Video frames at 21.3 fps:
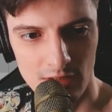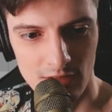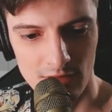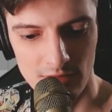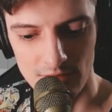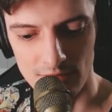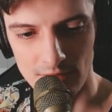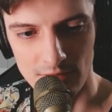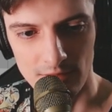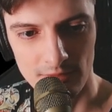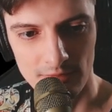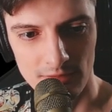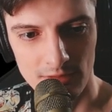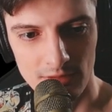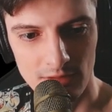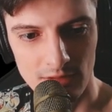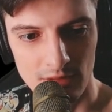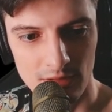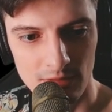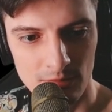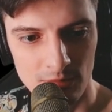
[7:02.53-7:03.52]
so I
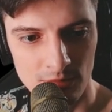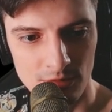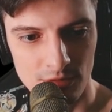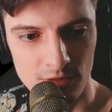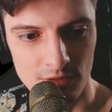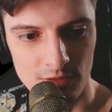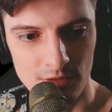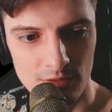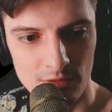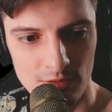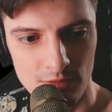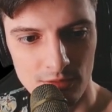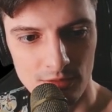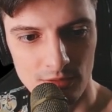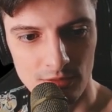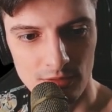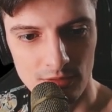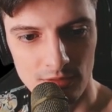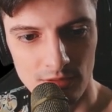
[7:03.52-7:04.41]
think I will just turn